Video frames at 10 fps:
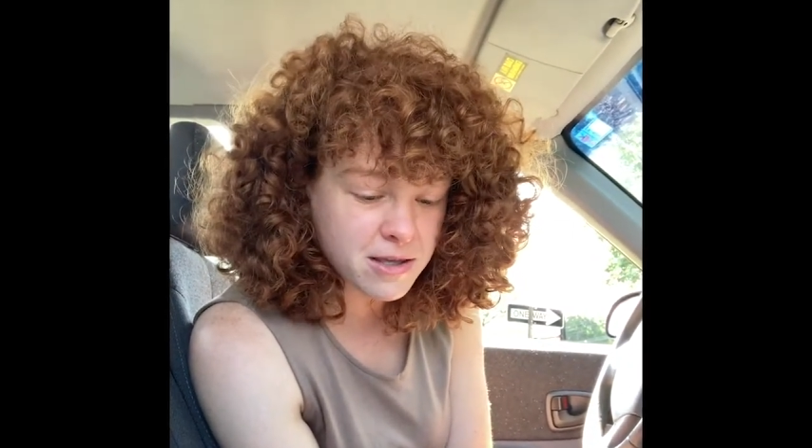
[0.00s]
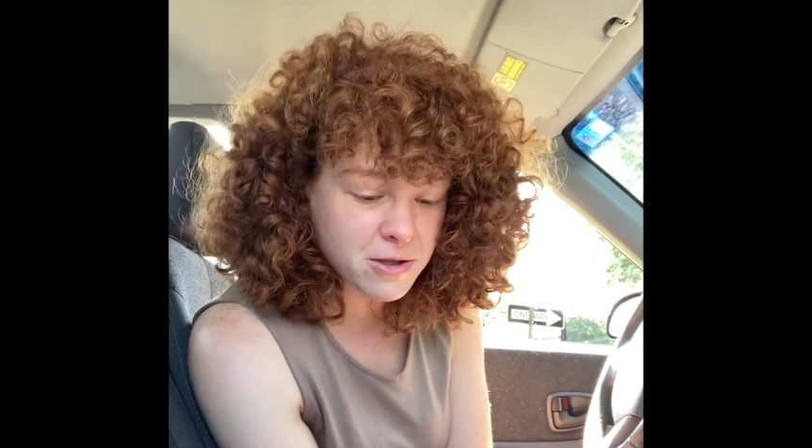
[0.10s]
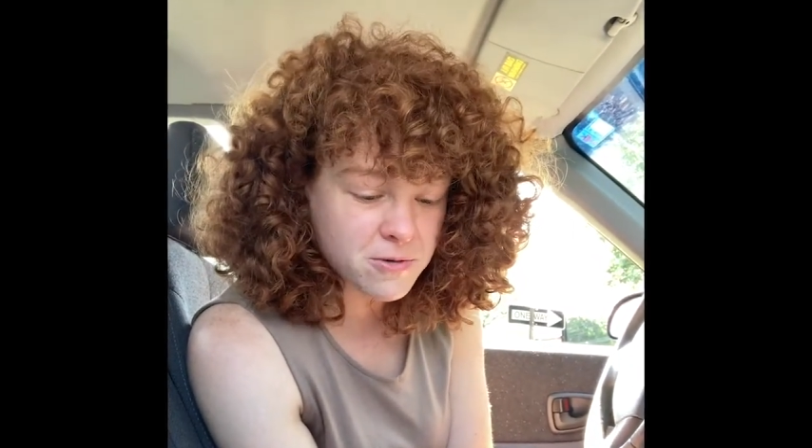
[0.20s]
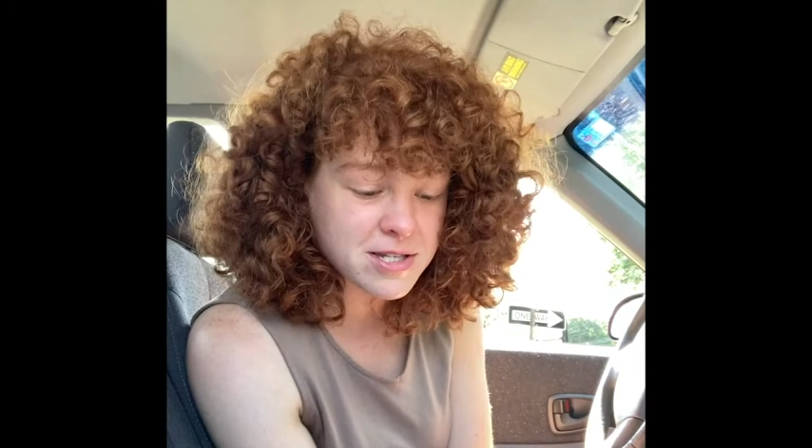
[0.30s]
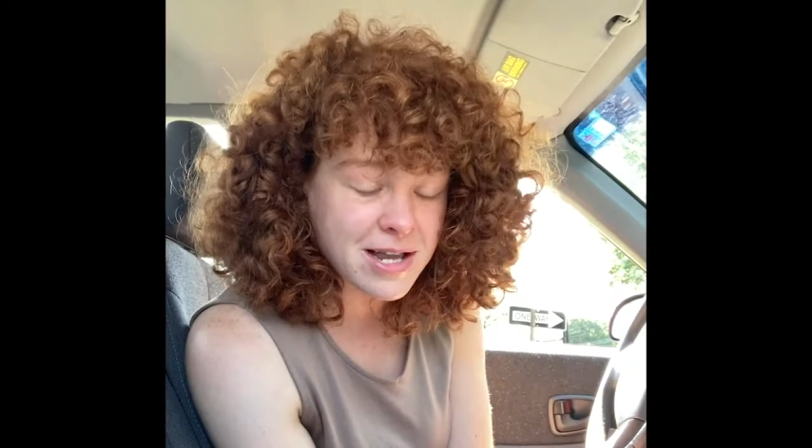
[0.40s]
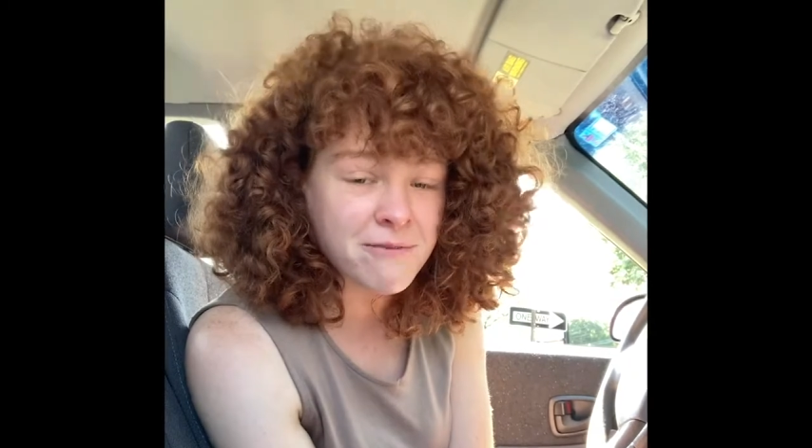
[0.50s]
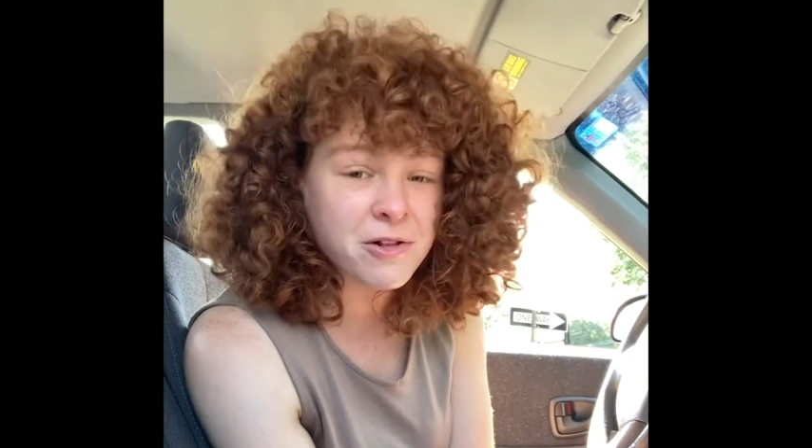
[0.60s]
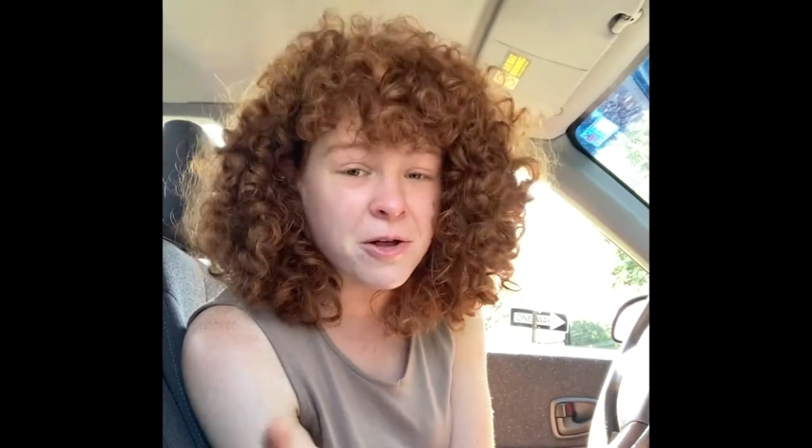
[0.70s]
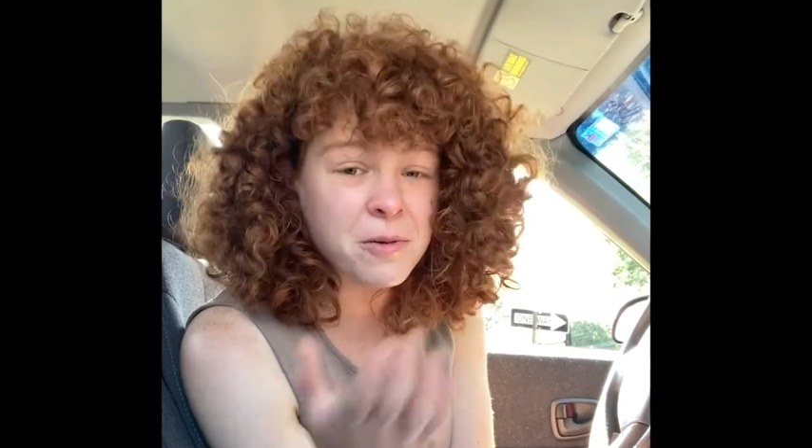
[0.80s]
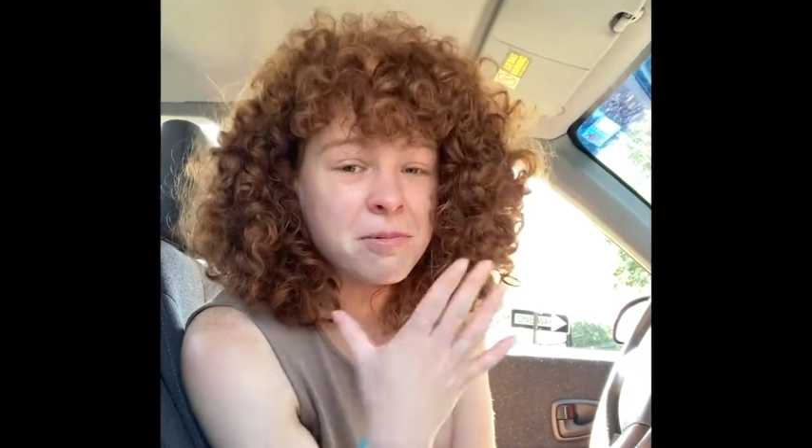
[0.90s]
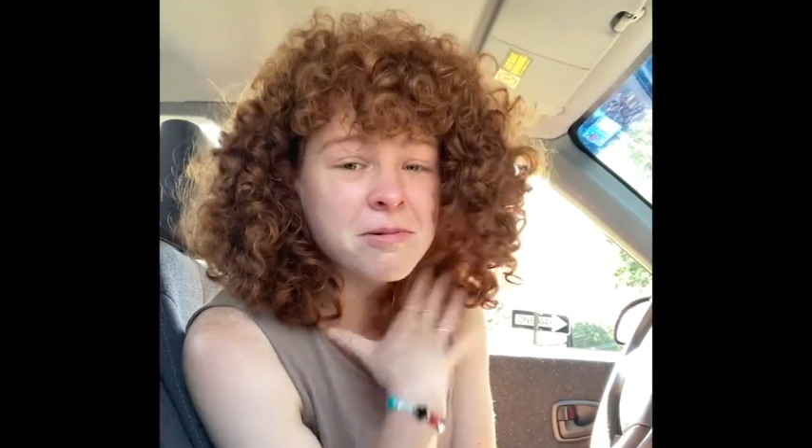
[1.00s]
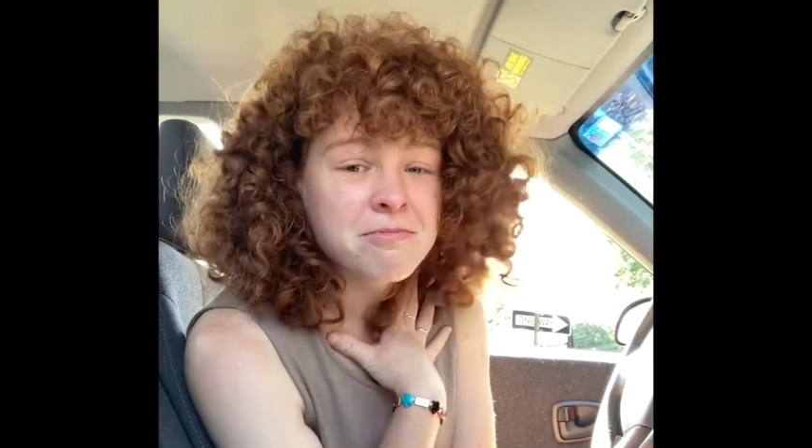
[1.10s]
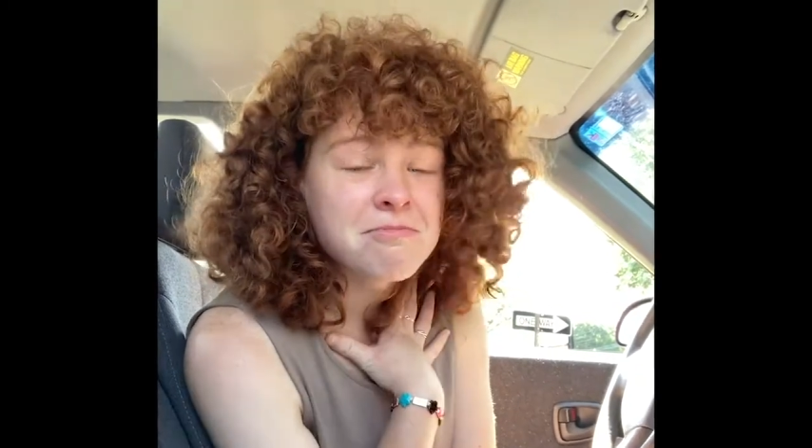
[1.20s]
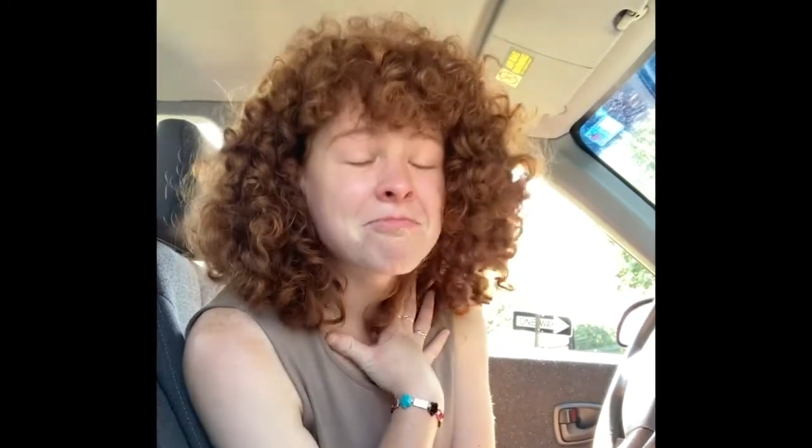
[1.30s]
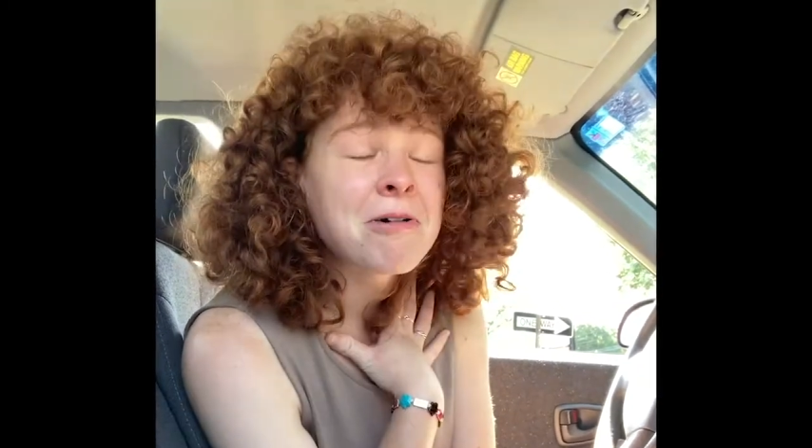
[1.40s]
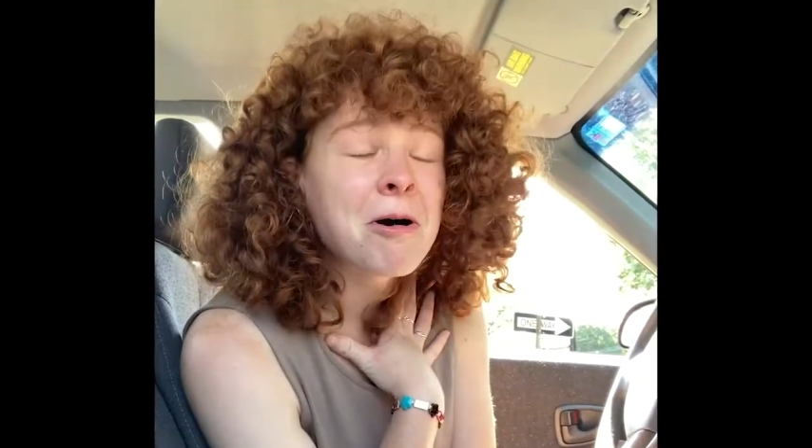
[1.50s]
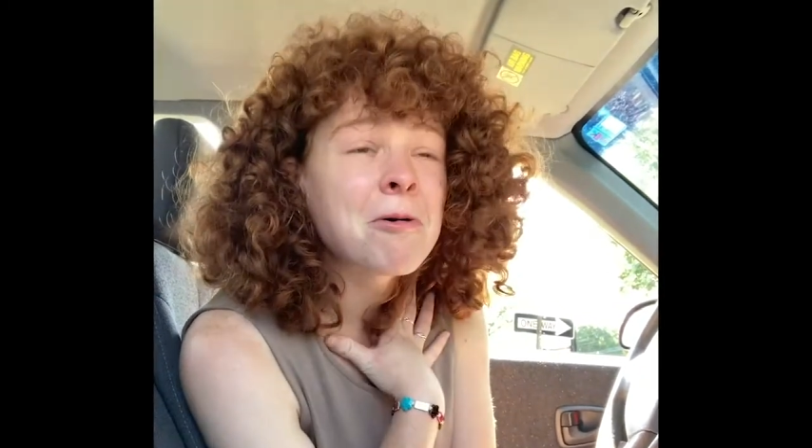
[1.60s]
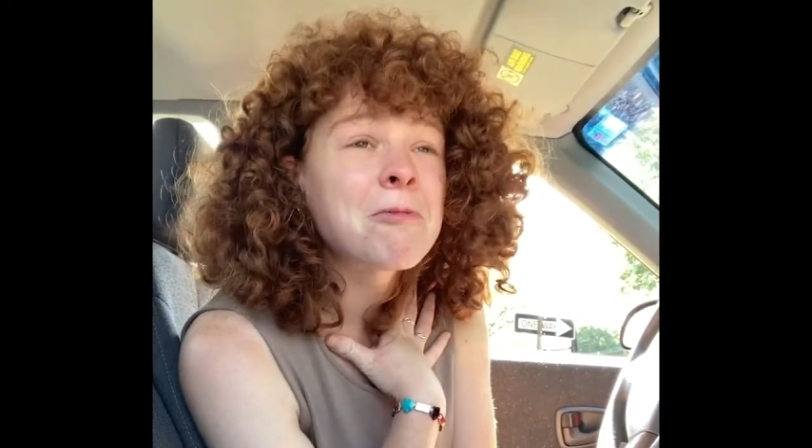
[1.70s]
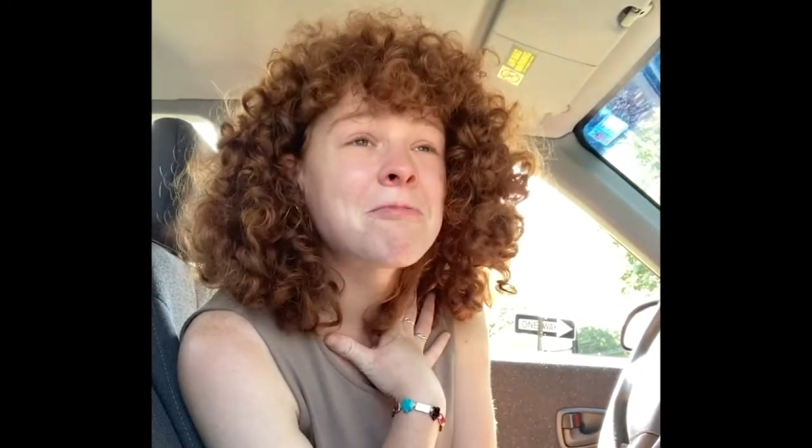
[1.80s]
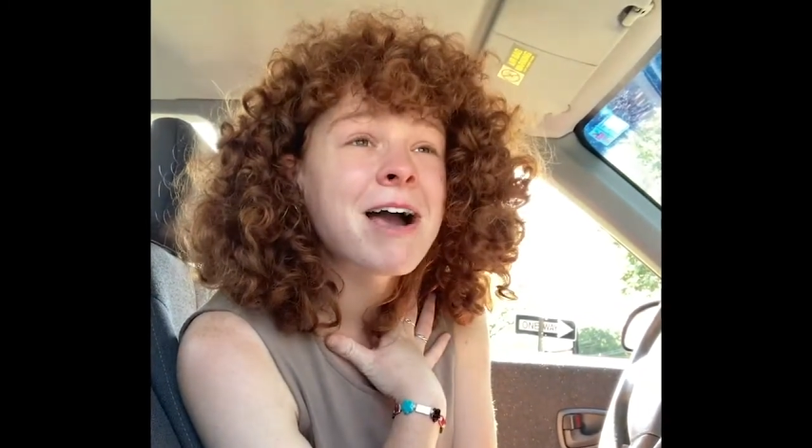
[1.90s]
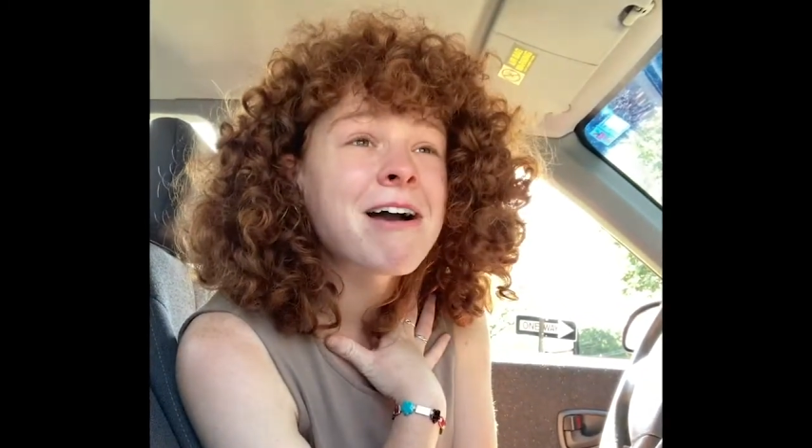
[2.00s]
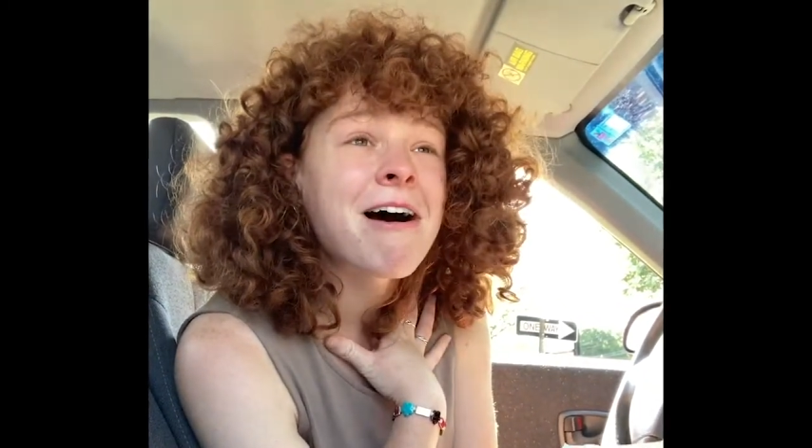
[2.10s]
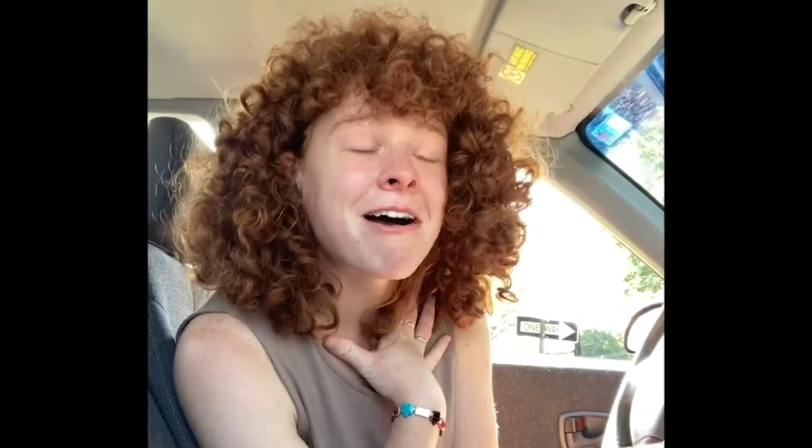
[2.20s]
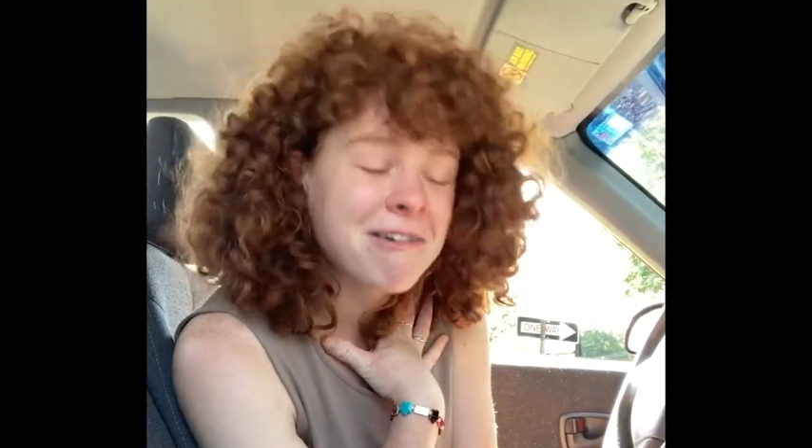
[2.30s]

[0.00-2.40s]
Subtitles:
you this envelope. Oh my god.